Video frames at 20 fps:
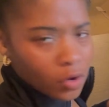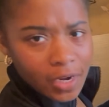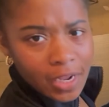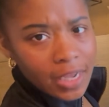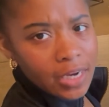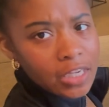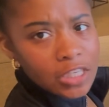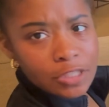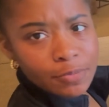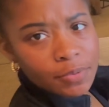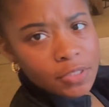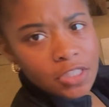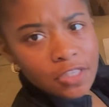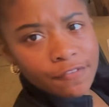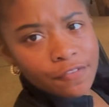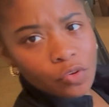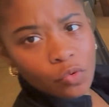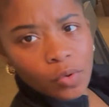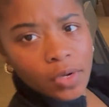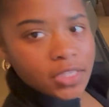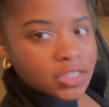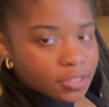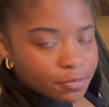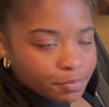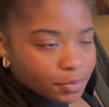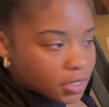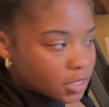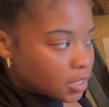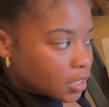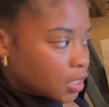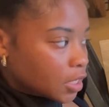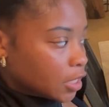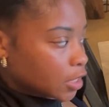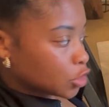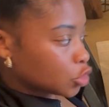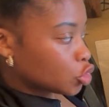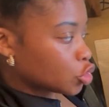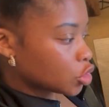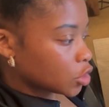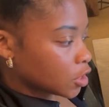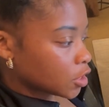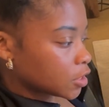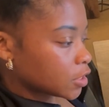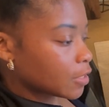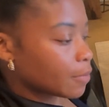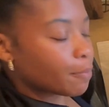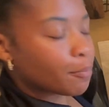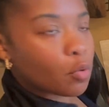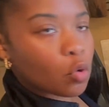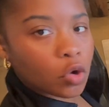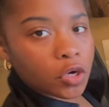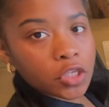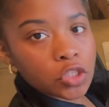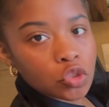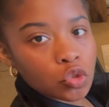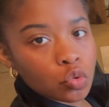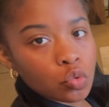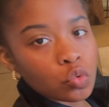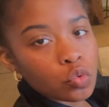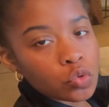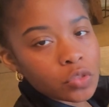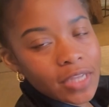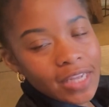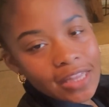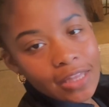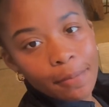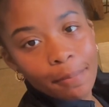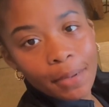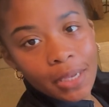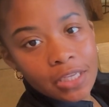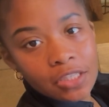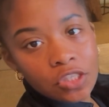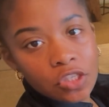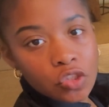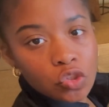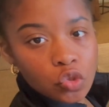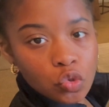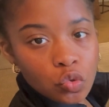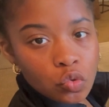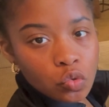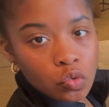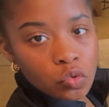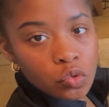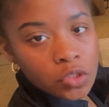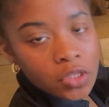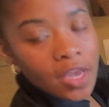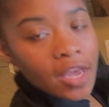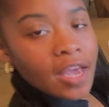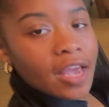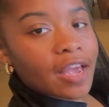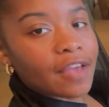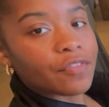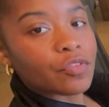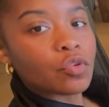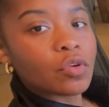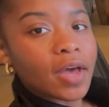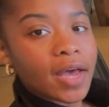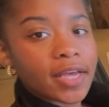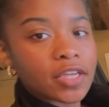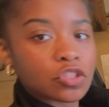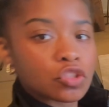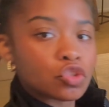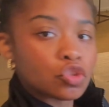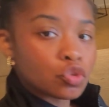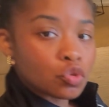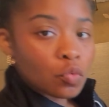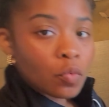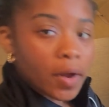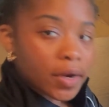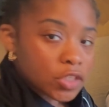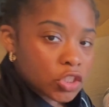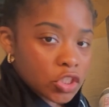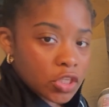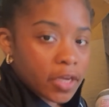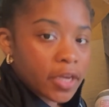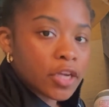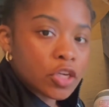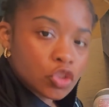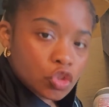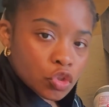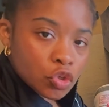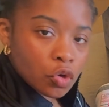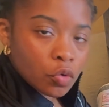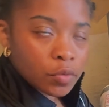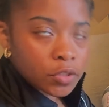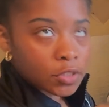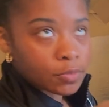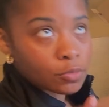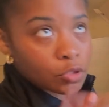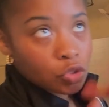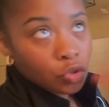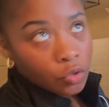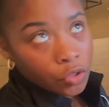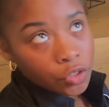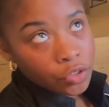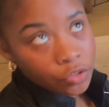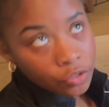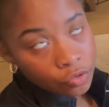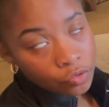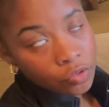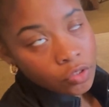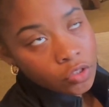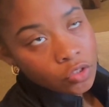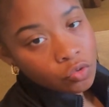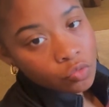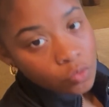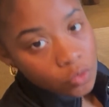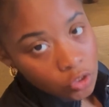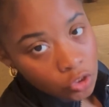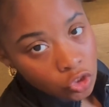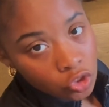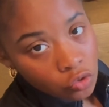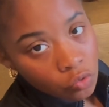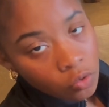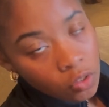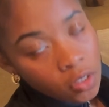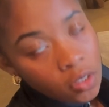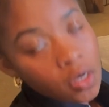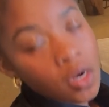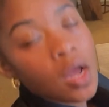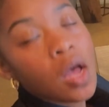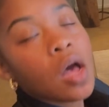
any specific recipe. It's just important tools, like the basic tools. If you guys do watch the intro, which I'm sure you do because it's really short,